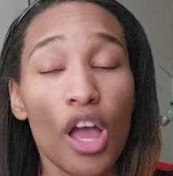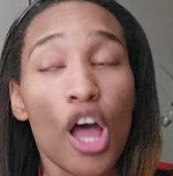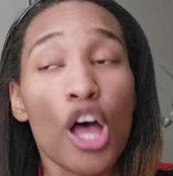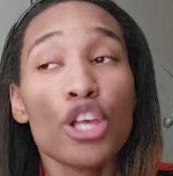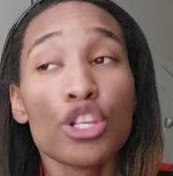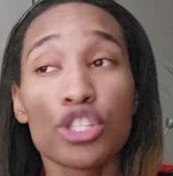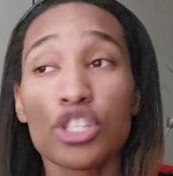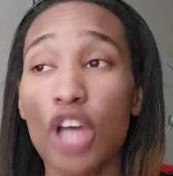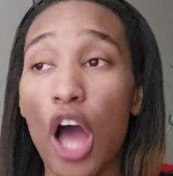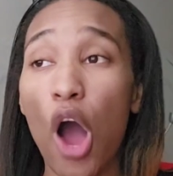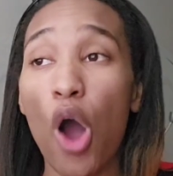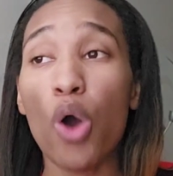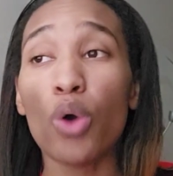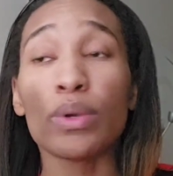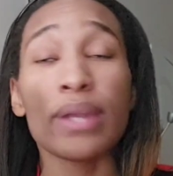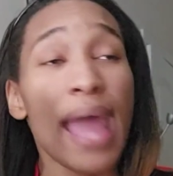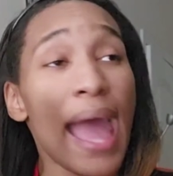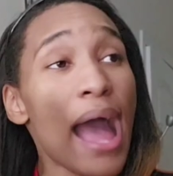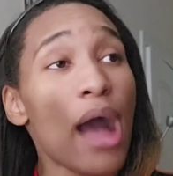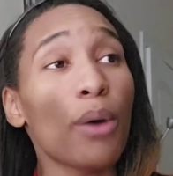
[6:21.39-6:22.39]
So
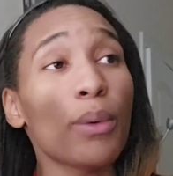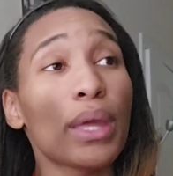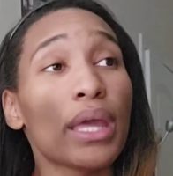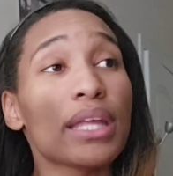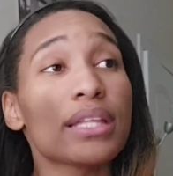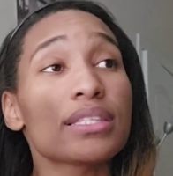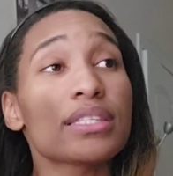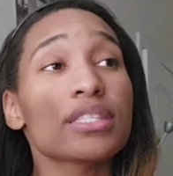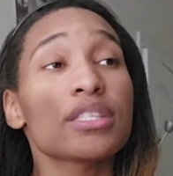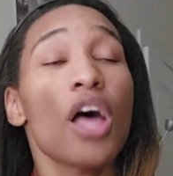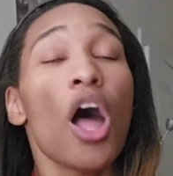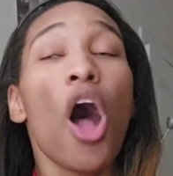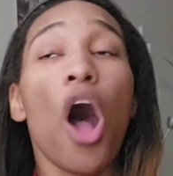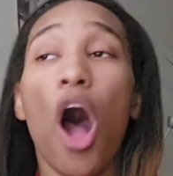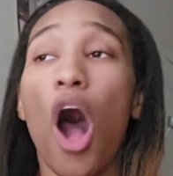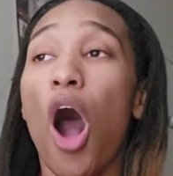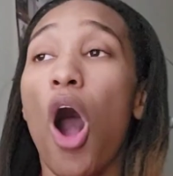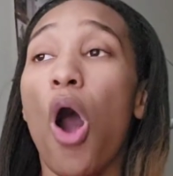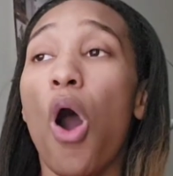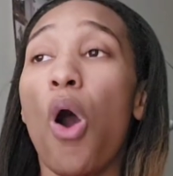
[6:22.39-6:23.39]
now it's,
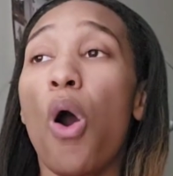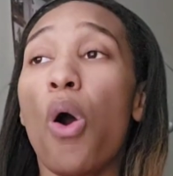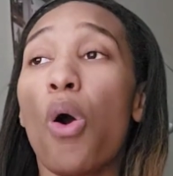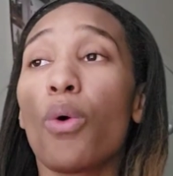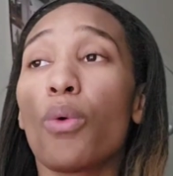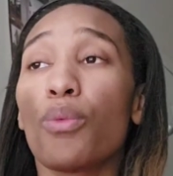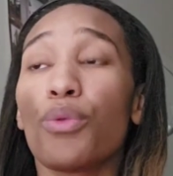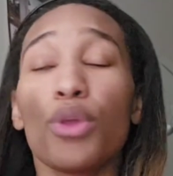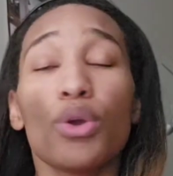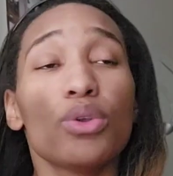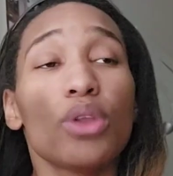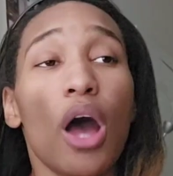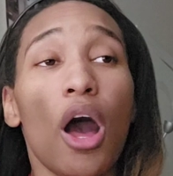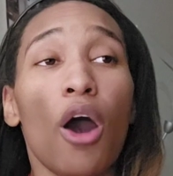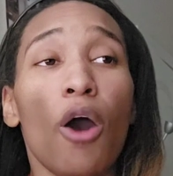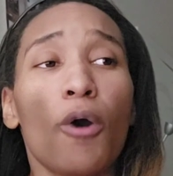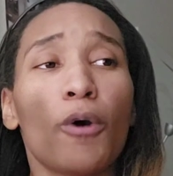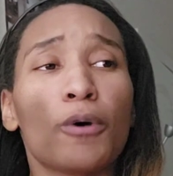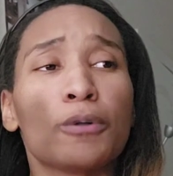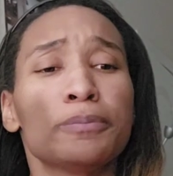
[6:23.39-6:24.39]
oh, you
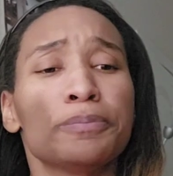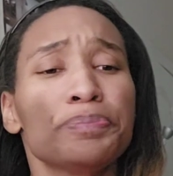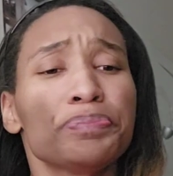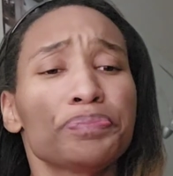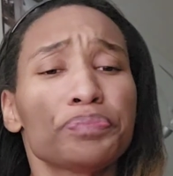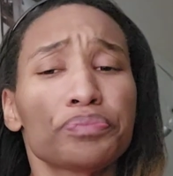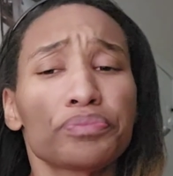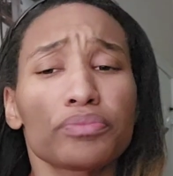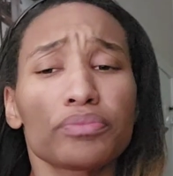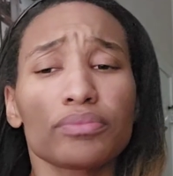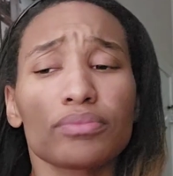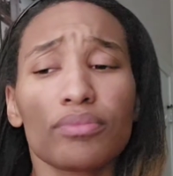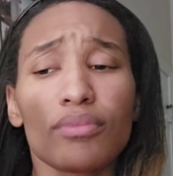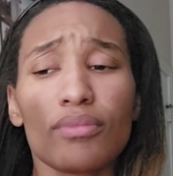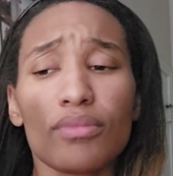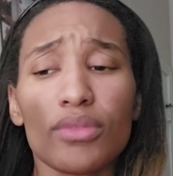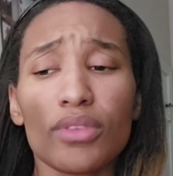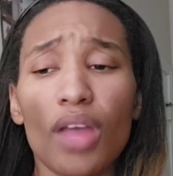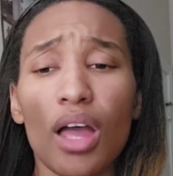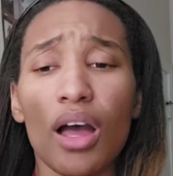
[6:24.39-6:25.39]
know,
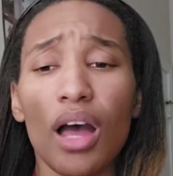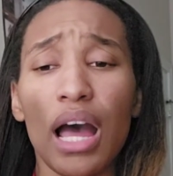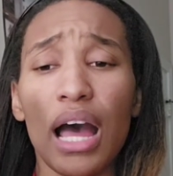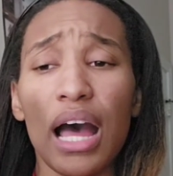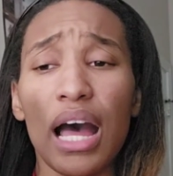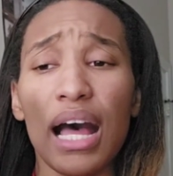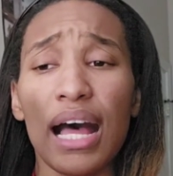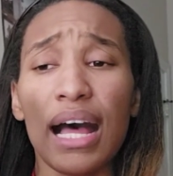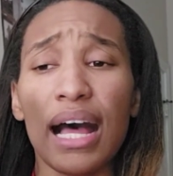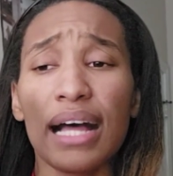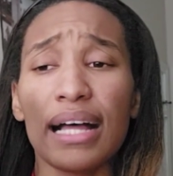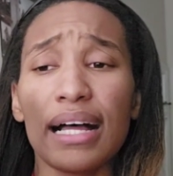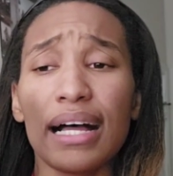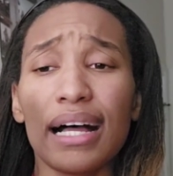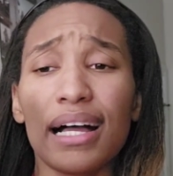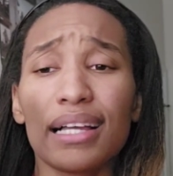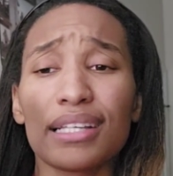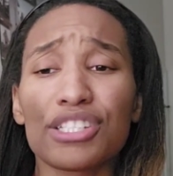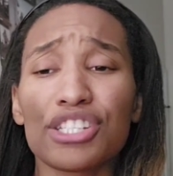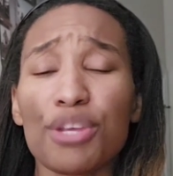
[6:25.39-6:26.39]
uh,
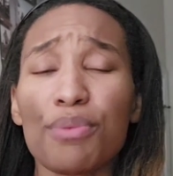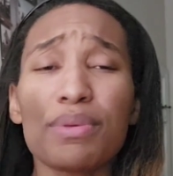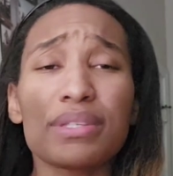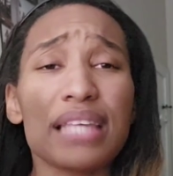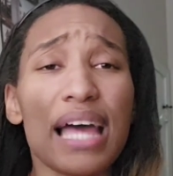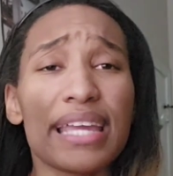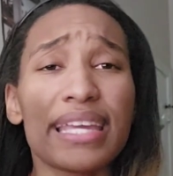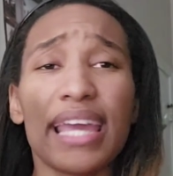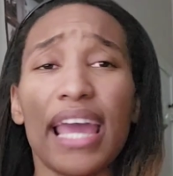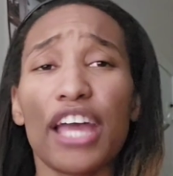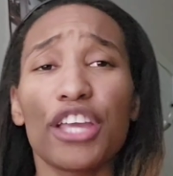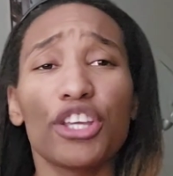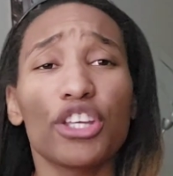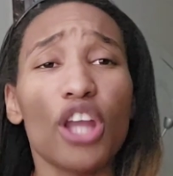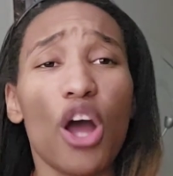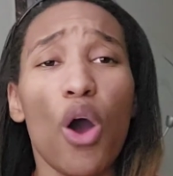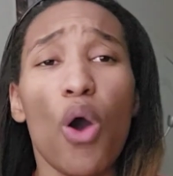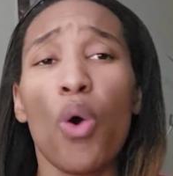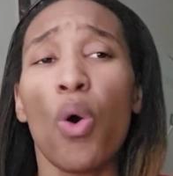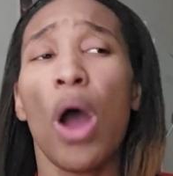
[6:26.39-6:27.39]
she was like, yeah, you
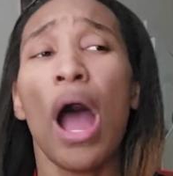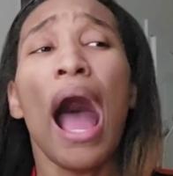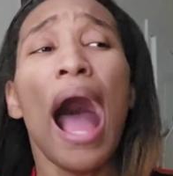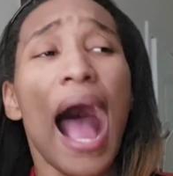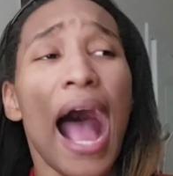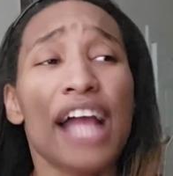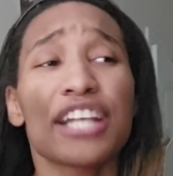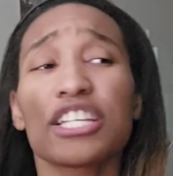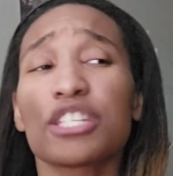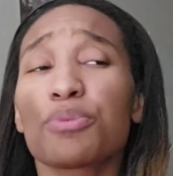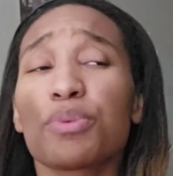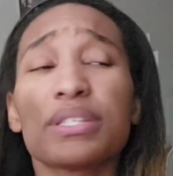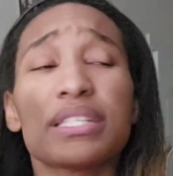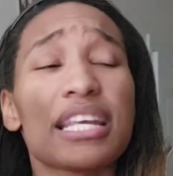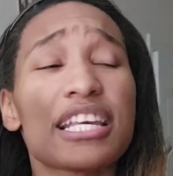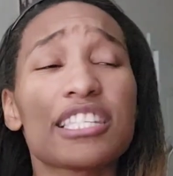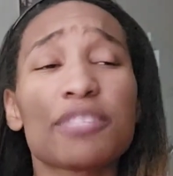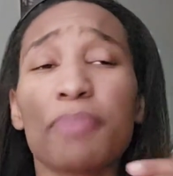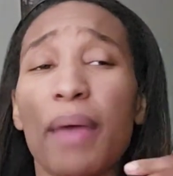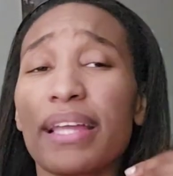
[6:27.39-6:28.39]
know, I just wasn't
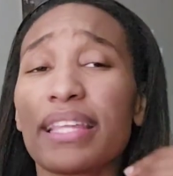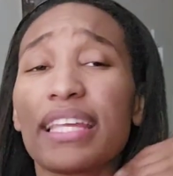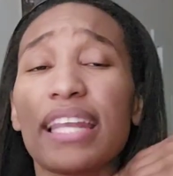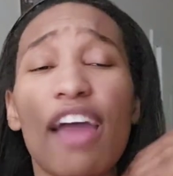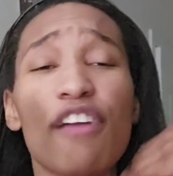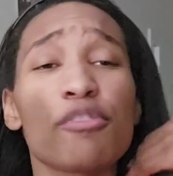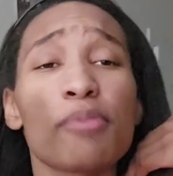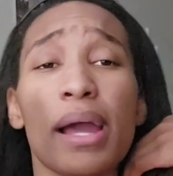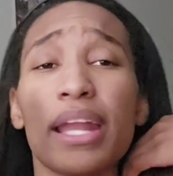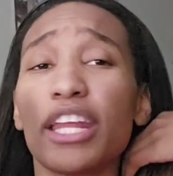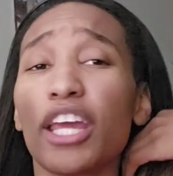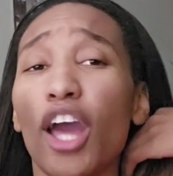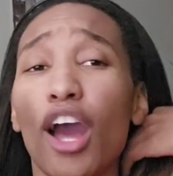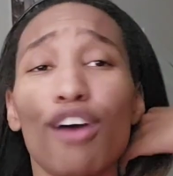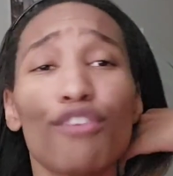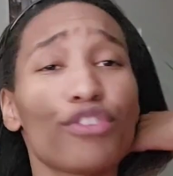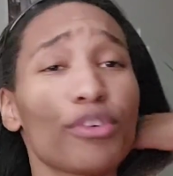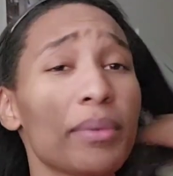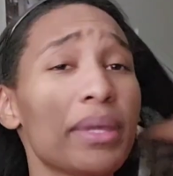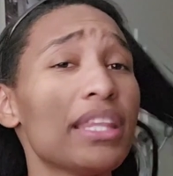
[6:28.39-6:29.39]
expecting everybody to
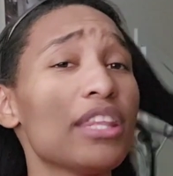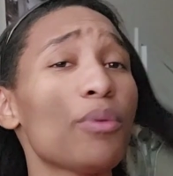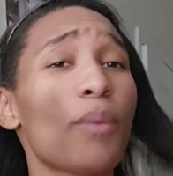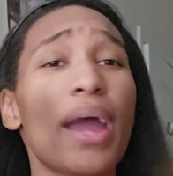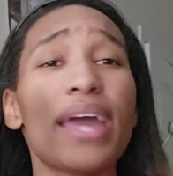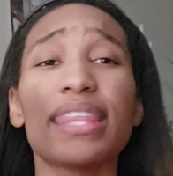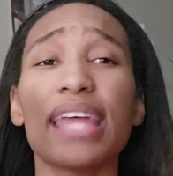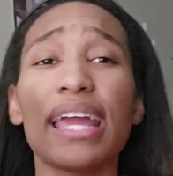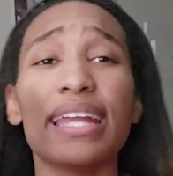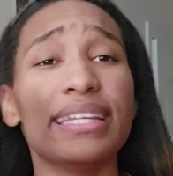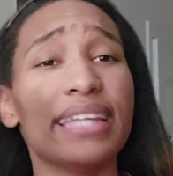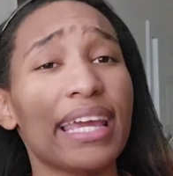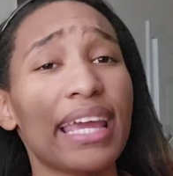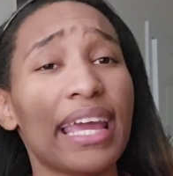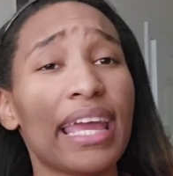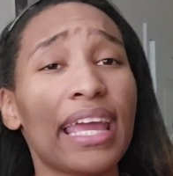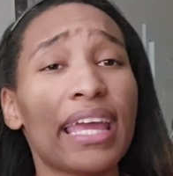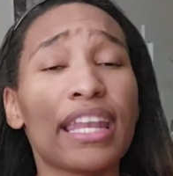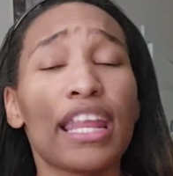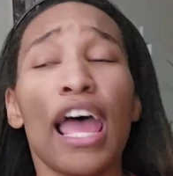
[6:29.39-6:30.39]
come for me the way they
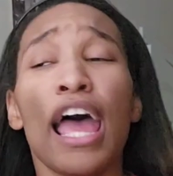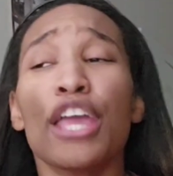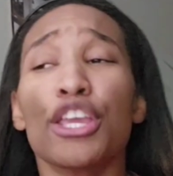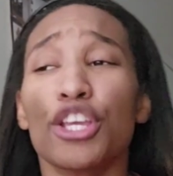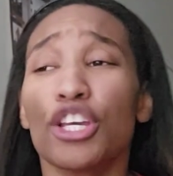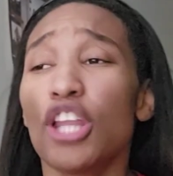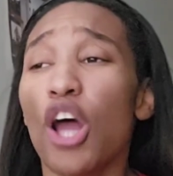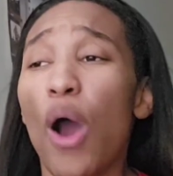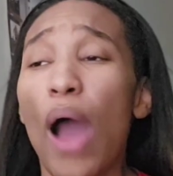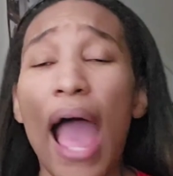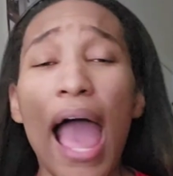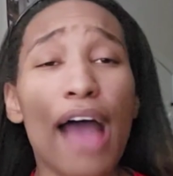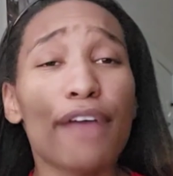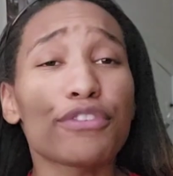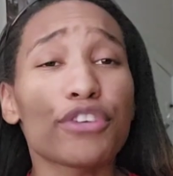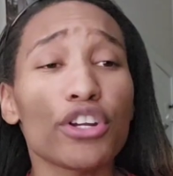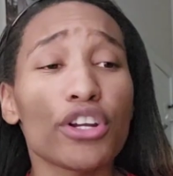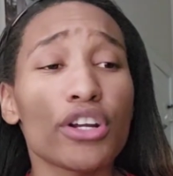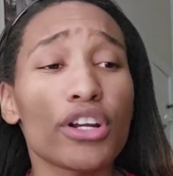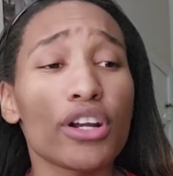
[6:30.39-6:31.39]
did, you know,
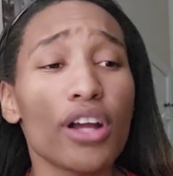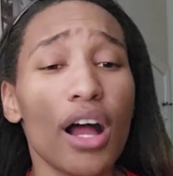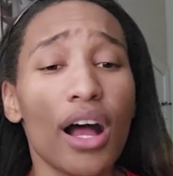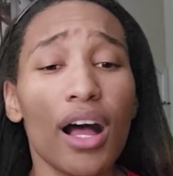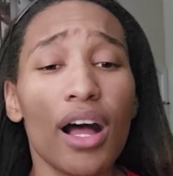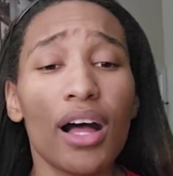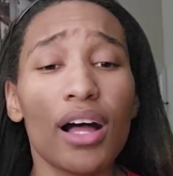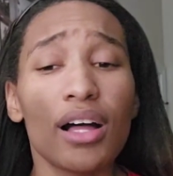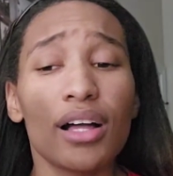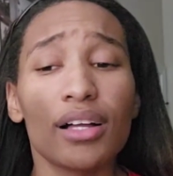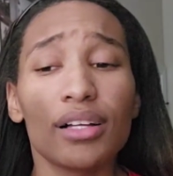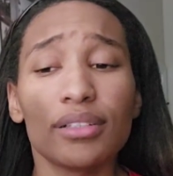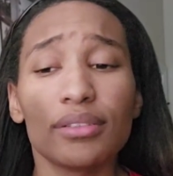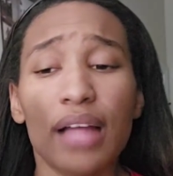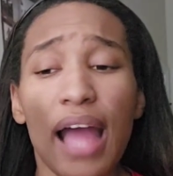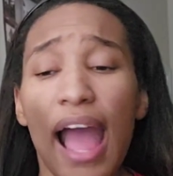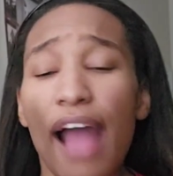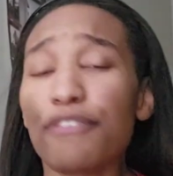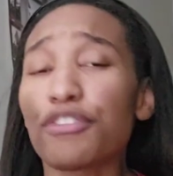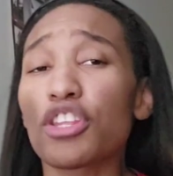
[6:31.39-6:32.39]
after, uh,
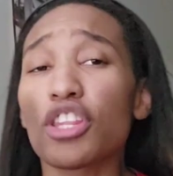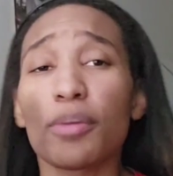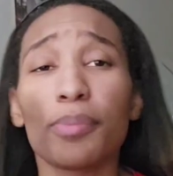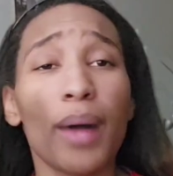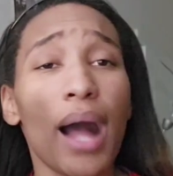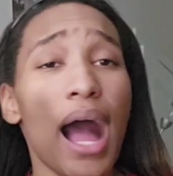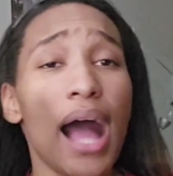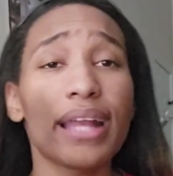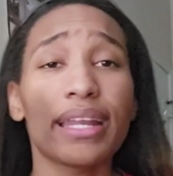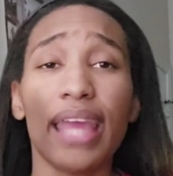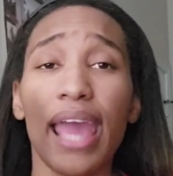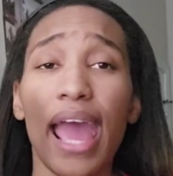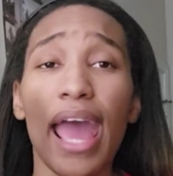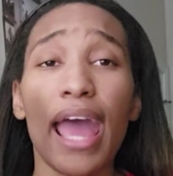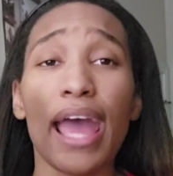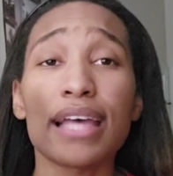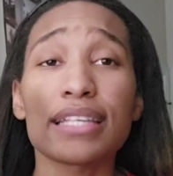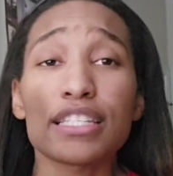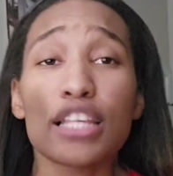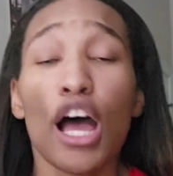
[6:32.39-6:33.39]
after the
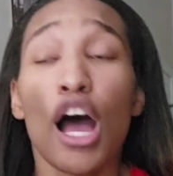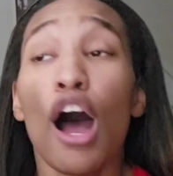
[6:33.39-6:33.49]
podcast.